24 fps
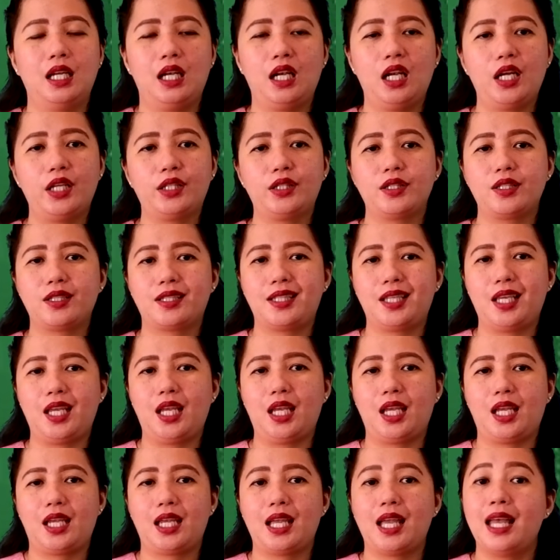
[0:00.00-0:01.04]
Letter
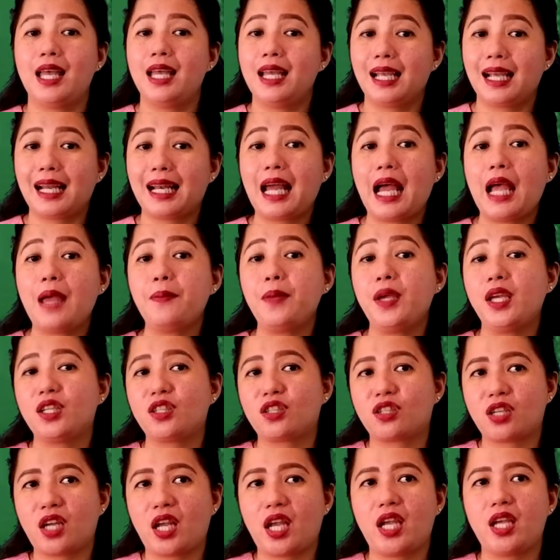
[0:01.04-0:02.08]
C,
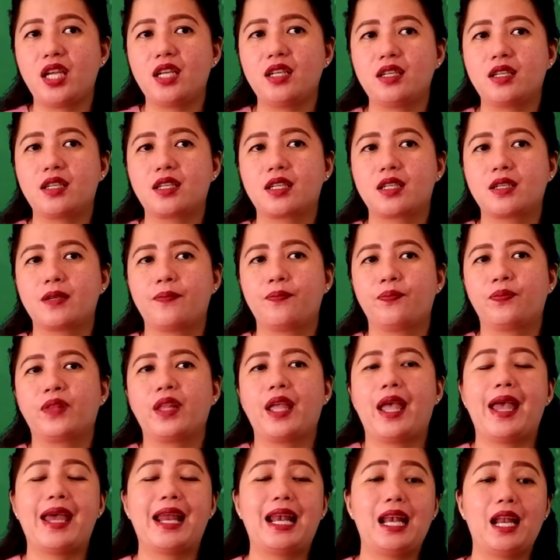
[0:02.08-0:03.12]
climate change.
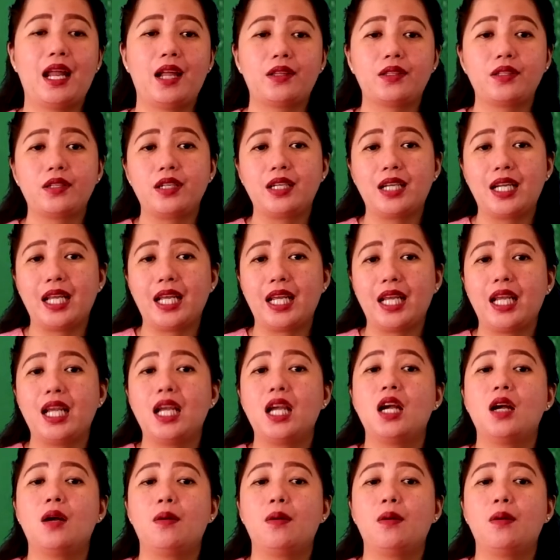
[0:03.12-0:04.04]
And letter D,